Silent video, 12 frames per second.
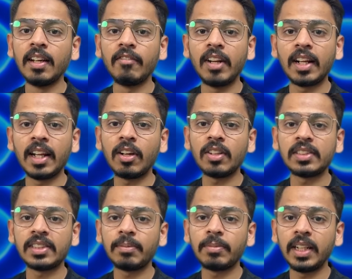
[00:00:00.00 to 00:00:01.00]
We'll click on
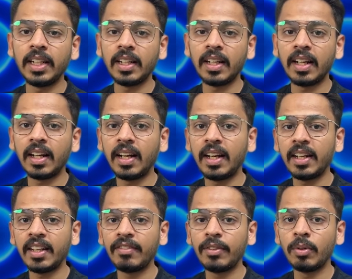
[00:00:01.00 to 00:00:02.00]
step 3, and
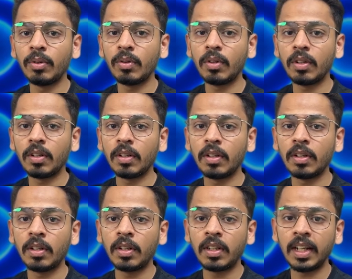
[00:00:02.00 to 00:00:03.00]
if you
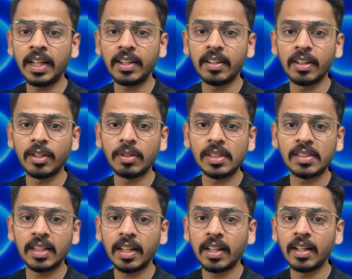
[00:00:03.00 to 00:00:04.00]
click here, you will
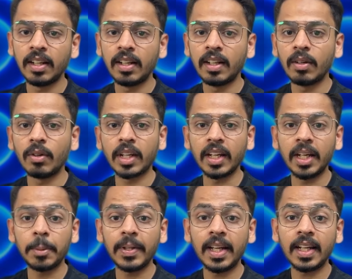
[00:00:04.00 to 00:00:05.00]
say, okay,
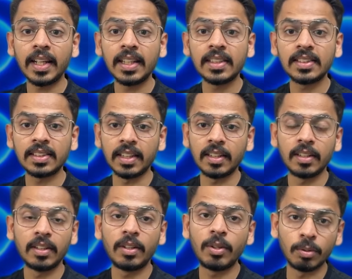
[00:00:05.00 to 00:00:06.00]
API key is set
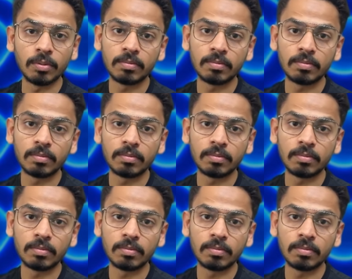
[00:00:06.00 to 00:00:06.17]
true.